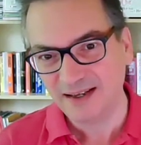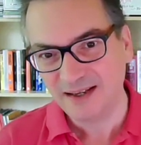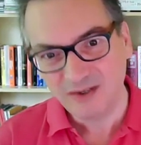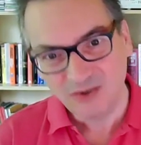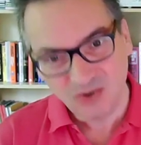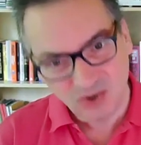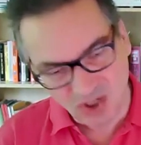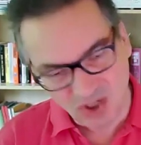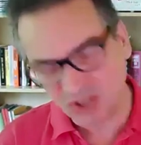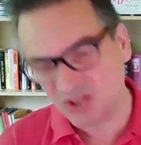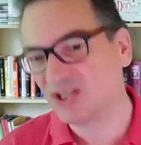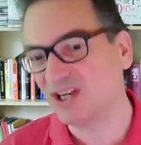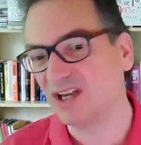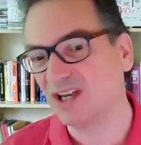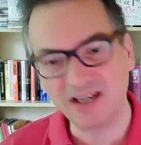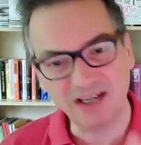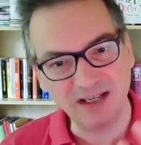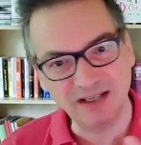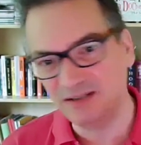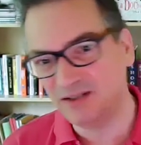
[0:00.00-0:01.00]
just
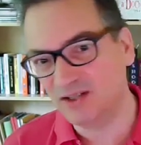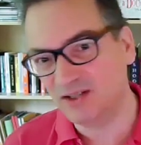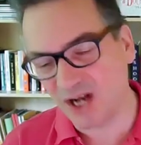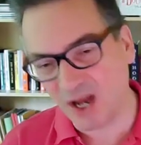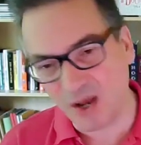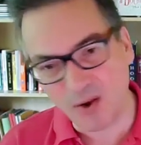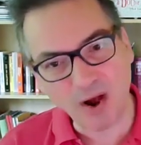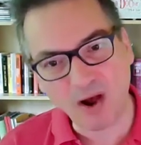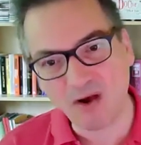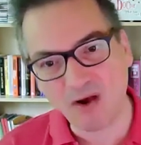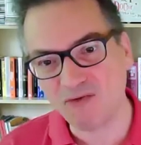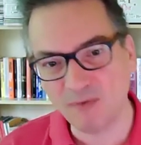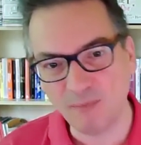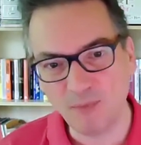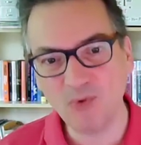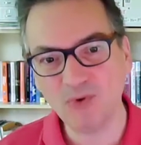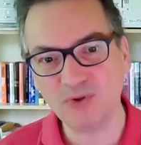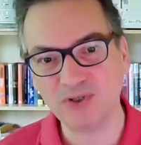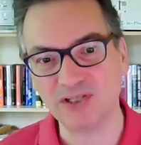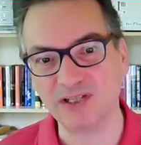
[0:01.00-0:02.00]
are
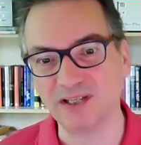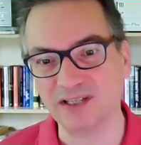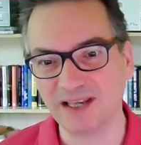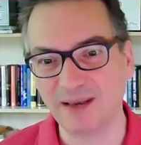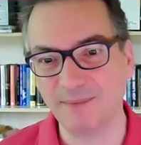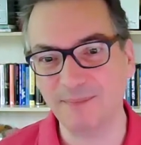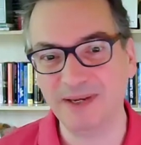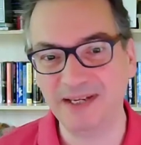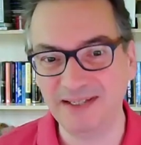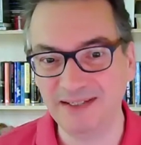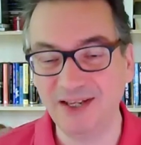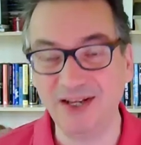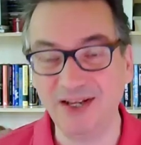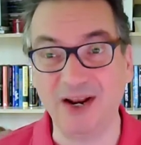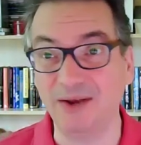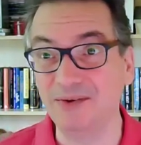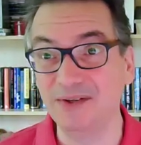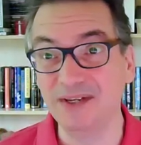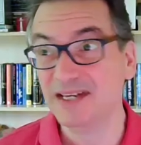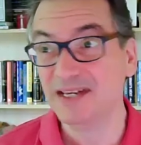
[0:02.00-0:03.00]
remorseless. I mean,
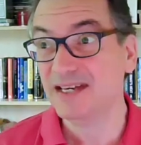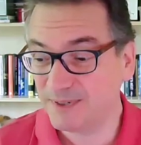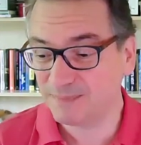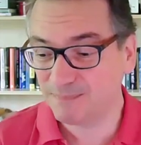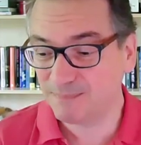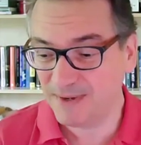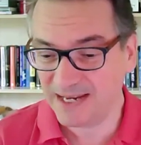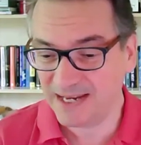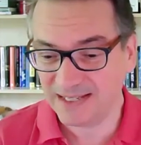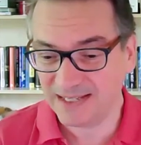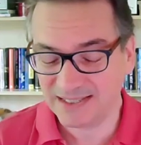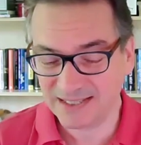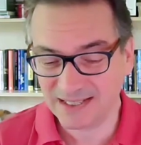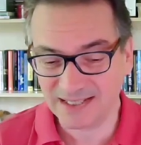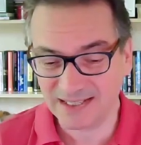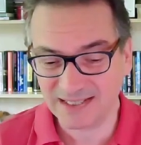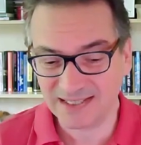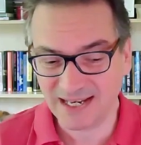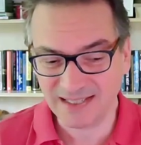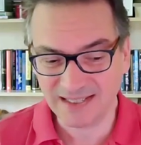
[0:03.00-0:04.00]
ISPA's
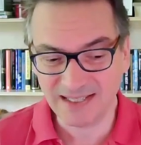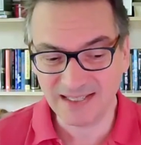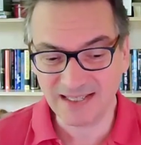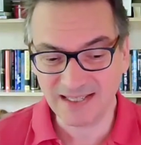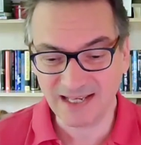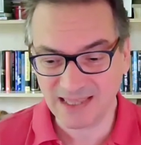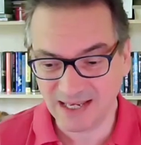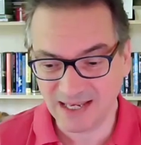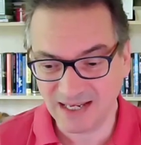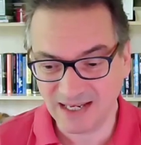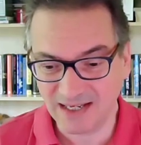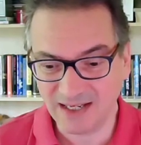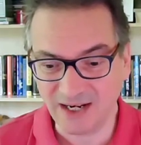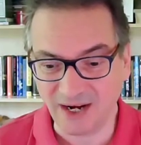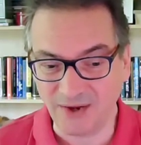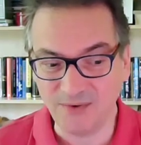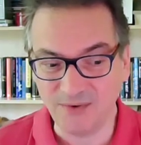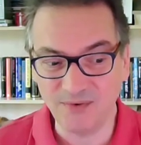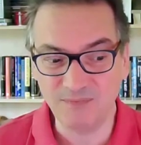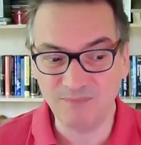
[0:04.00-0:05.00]
biggest successes, I
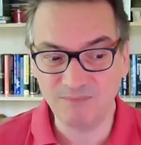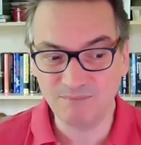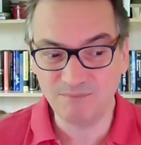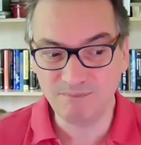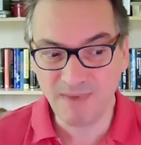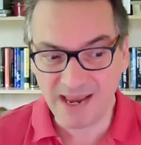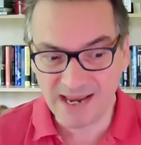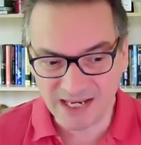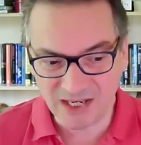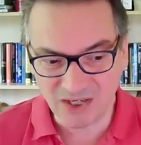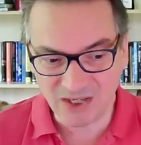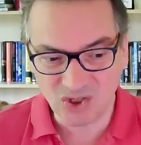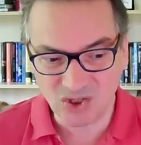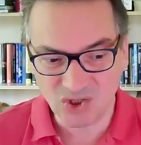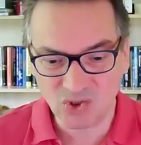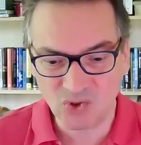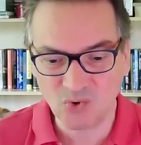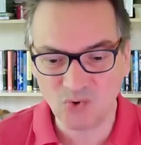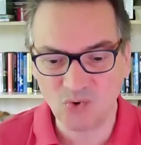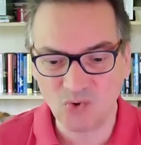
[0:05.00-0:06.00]
think,
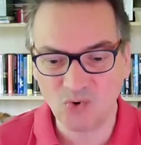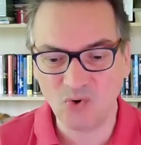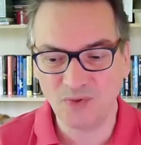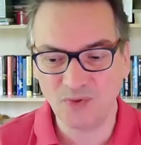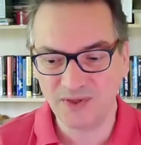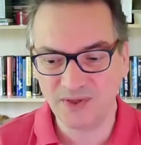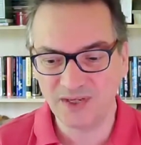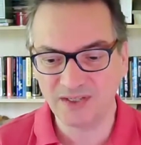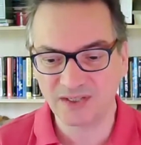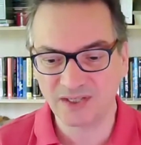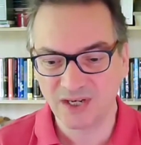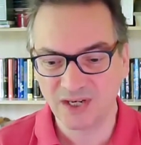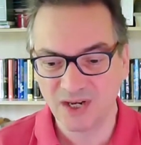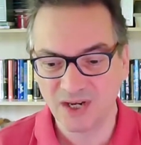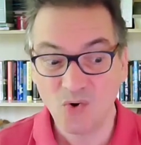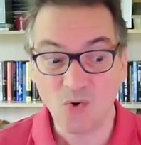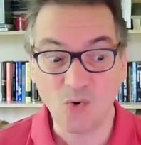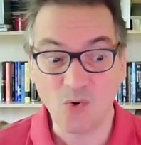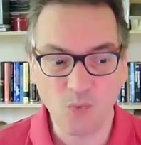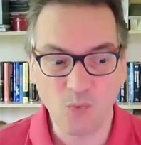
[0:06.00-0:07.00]
making sure
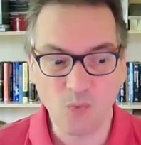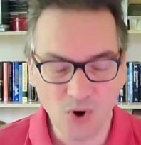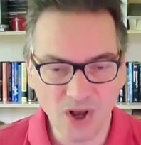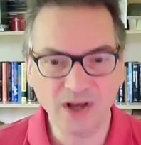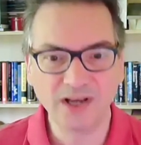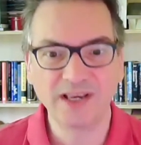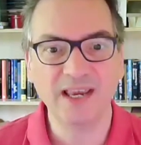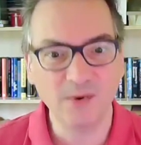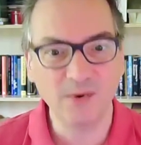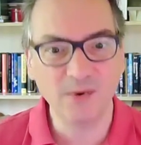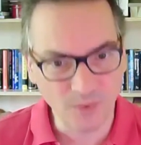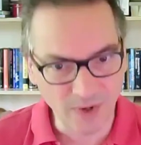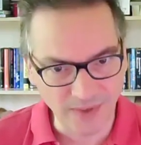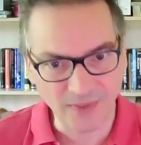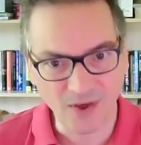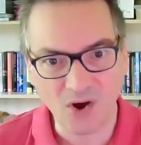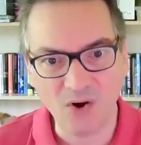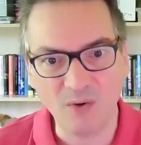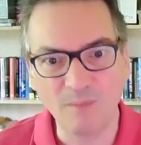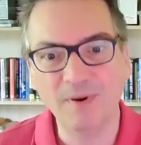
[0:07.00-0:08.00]
that, or working
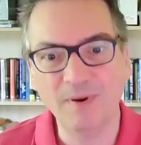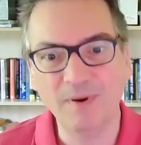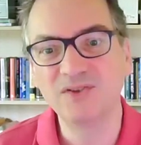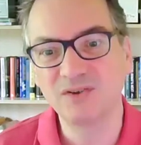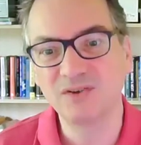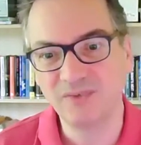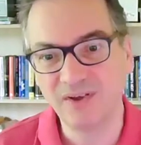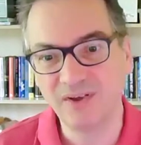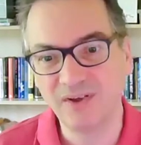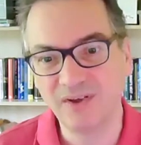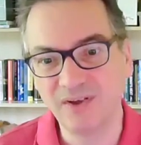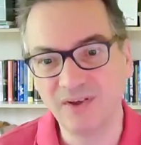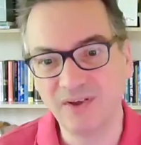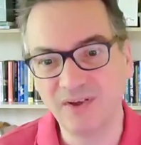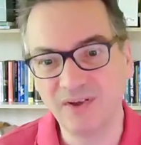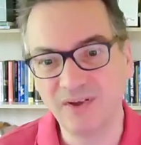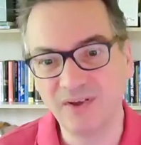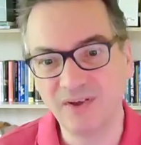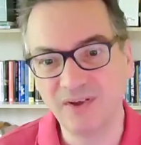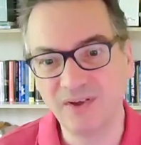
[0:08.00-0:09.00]
with a whole bunch of other
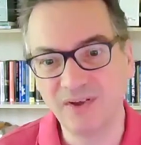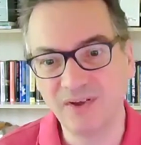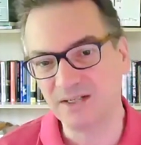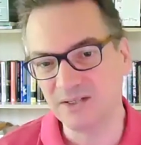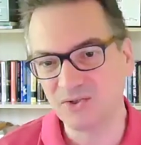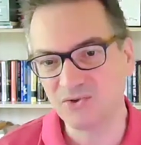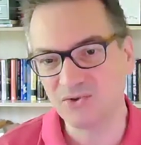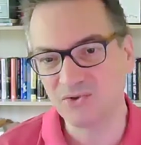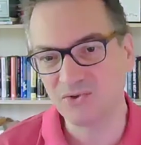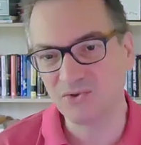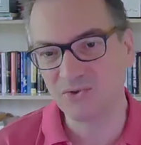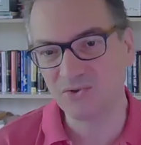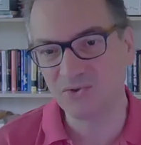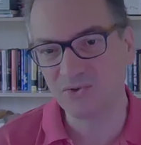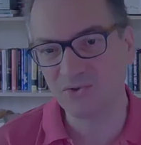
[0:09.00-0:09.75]
people in the industry.